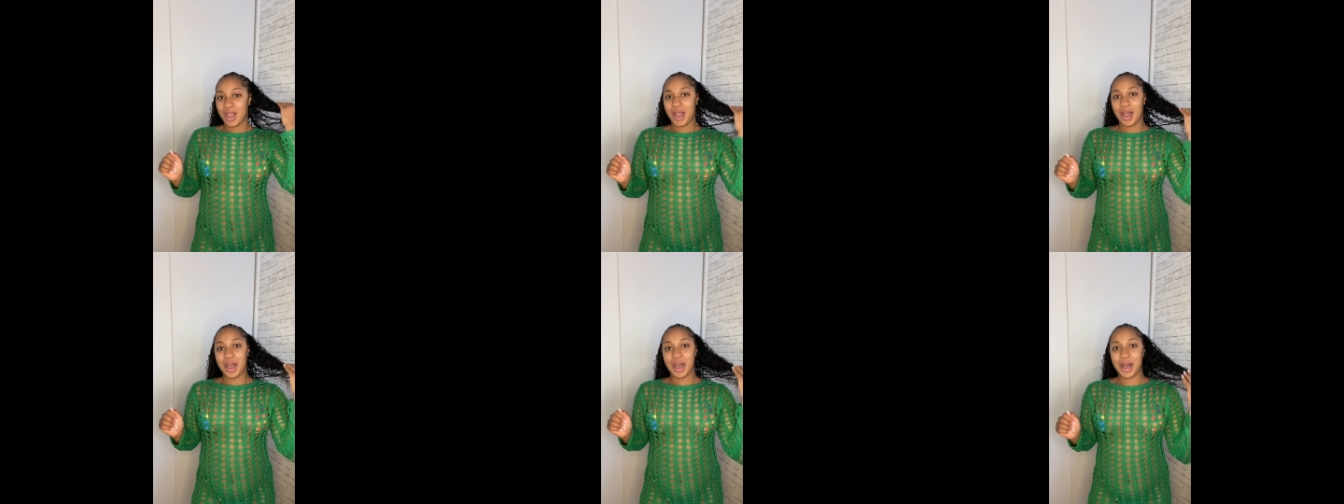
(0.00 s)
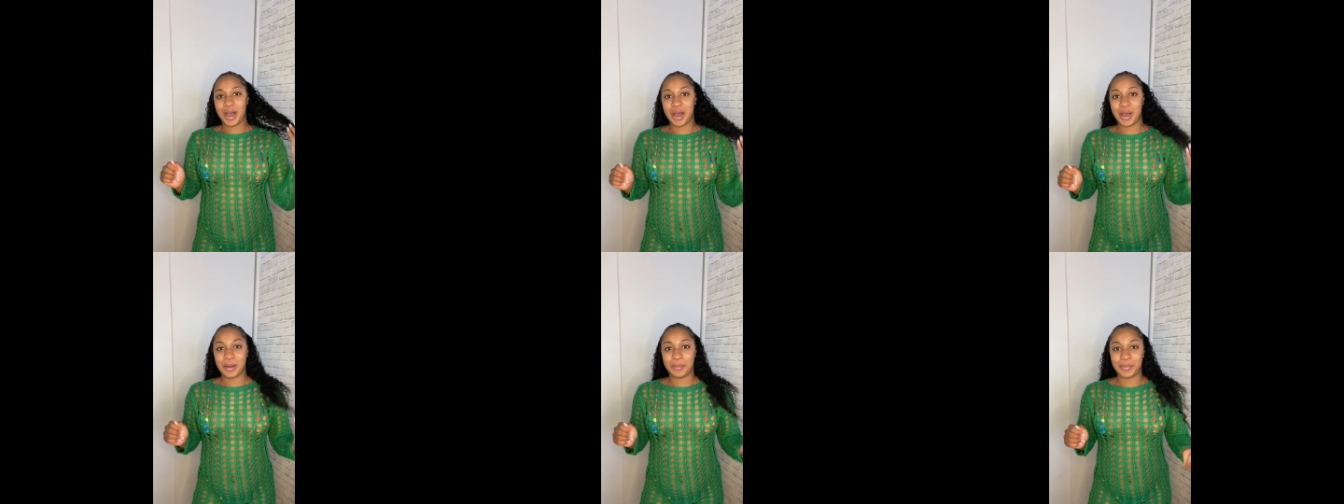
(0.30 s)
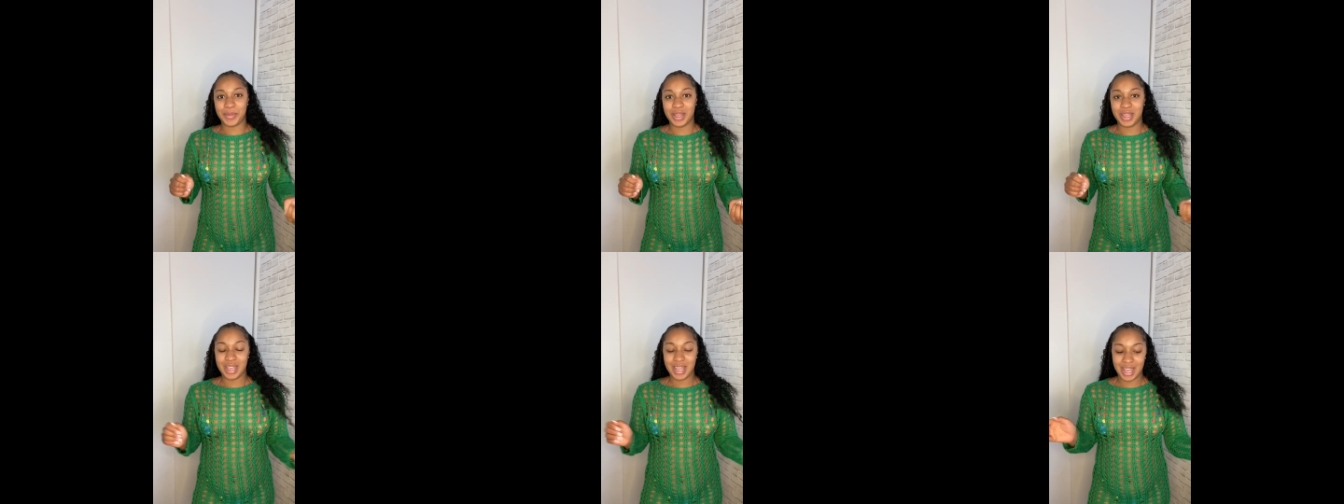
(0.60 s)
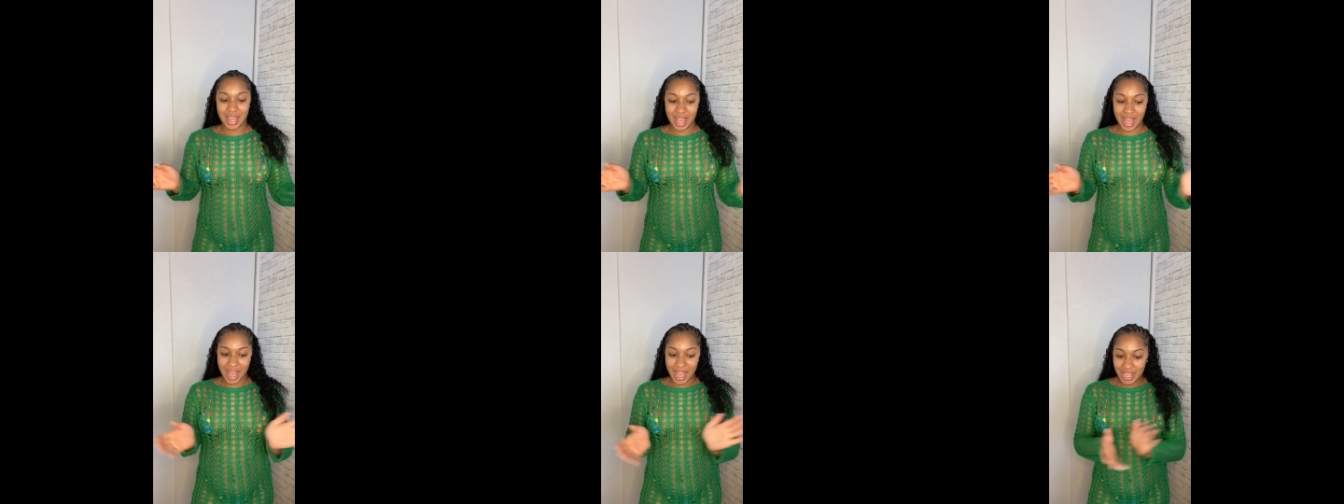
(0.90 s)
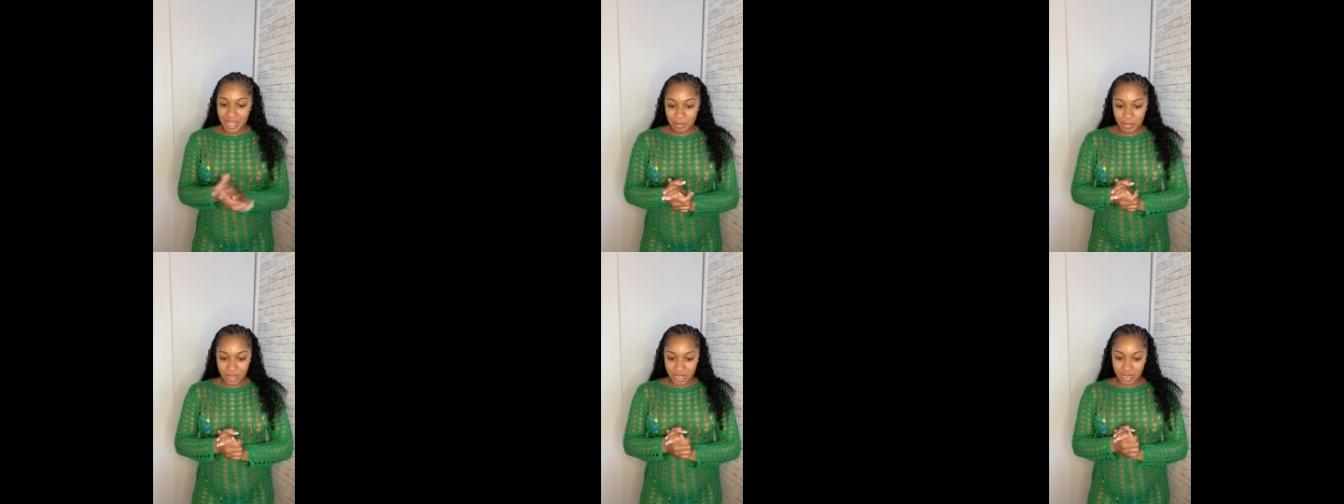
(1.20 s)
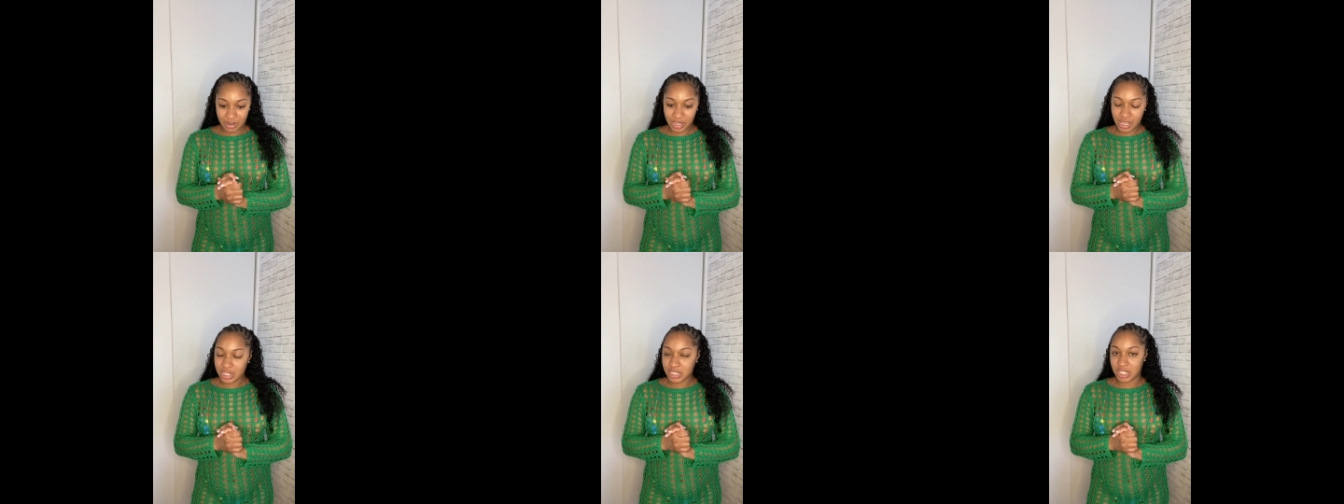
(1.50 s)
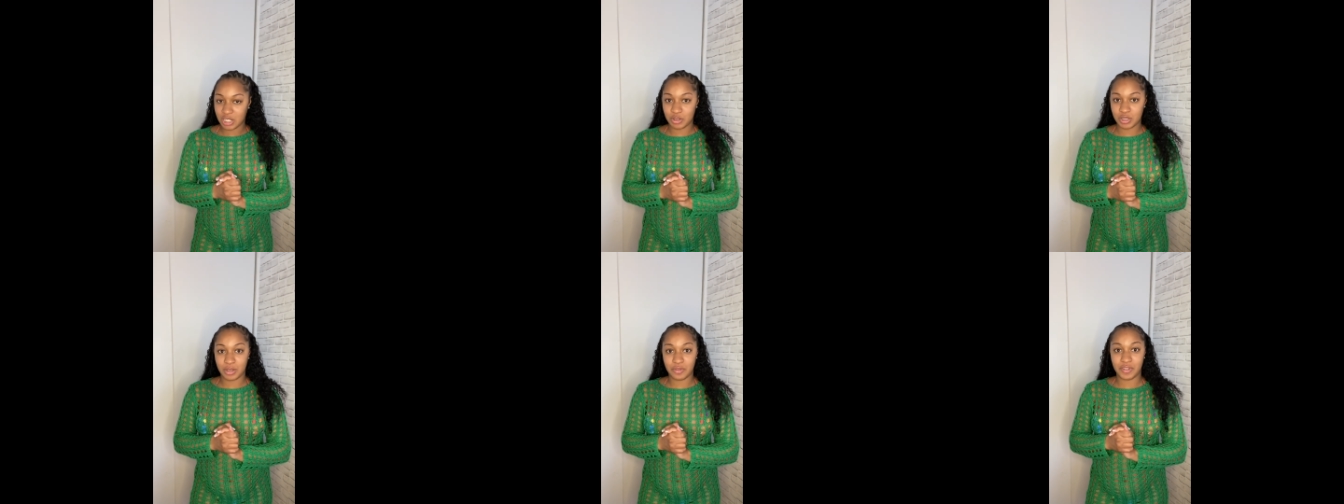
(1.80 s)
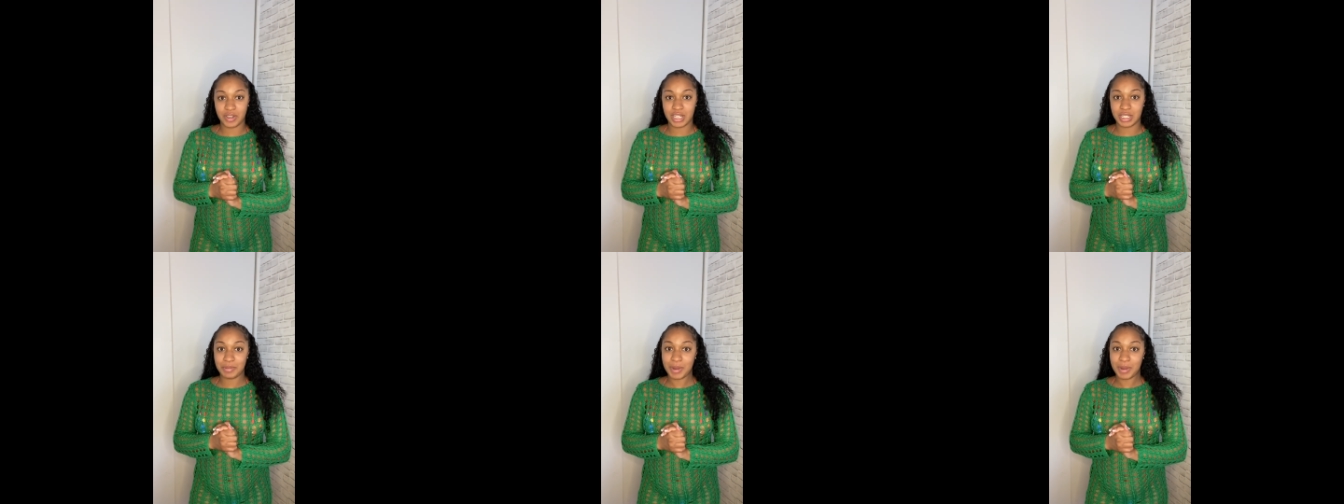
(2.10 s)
Um, I am gonna continue to finish